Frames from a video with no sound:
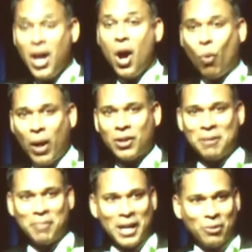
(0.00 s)
Welcome,
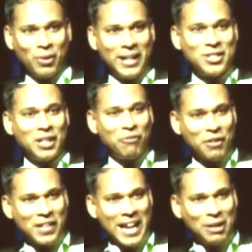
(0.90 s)
by the way, to the 5th
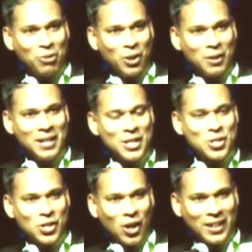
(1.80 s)
Annual
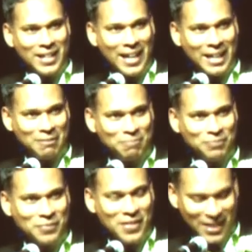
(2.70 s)
Scarlet Night.
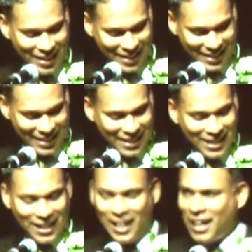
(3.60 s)
The 5th Annual
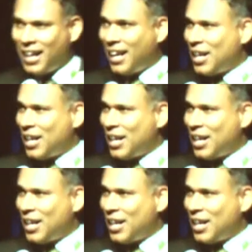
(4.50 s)
Scarlet